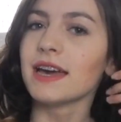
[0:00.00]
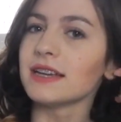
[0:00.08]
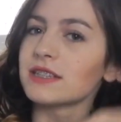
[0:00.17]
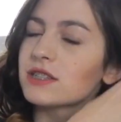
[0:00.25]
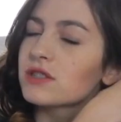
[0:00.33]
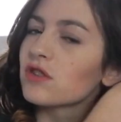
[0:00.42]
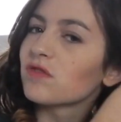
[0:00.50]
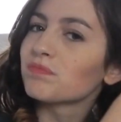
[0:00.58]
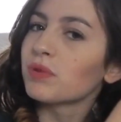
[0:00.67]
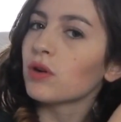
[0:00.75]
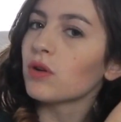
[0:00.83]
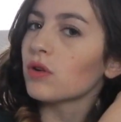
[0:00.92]
is just sort
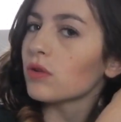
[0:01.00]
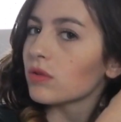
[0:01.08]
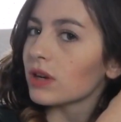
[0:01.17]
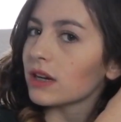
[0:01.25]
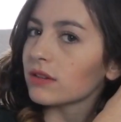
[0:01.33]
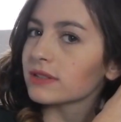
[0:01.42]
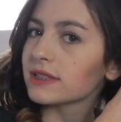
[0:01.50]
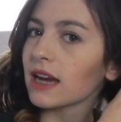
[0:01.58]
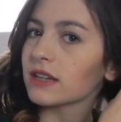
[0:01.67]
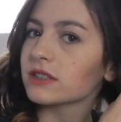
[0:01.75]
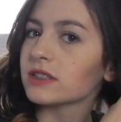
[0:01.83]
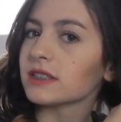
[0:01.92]
of pull little
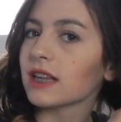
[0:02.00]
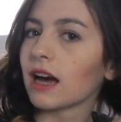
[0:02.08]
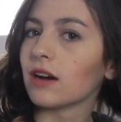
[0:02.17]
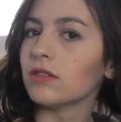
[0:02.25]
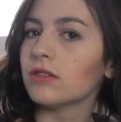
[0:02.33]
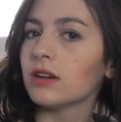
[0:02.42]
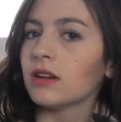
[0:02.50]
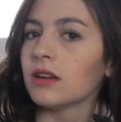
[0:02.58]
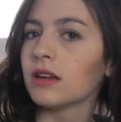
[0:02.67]
sections out